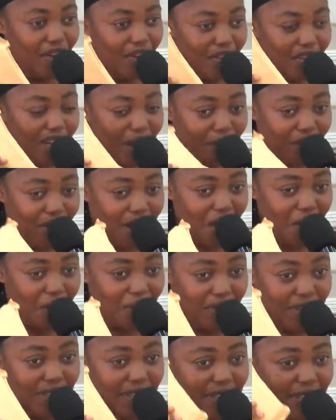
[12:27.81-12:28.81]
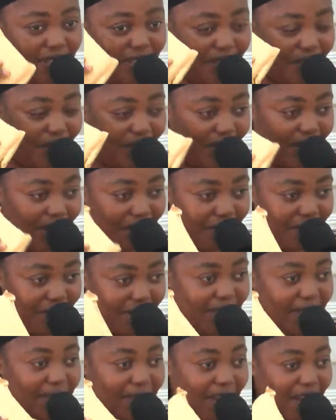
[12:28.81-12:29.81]
So I'm here with this
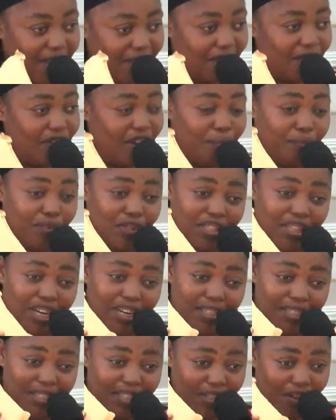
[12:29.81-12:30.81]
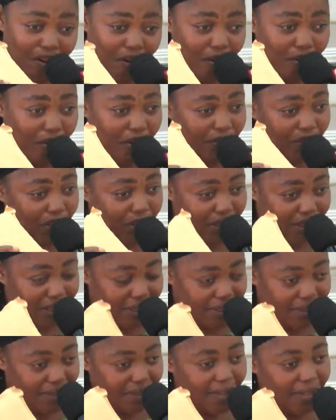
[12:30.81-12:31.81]
70,000 to appreciate this God of choosing.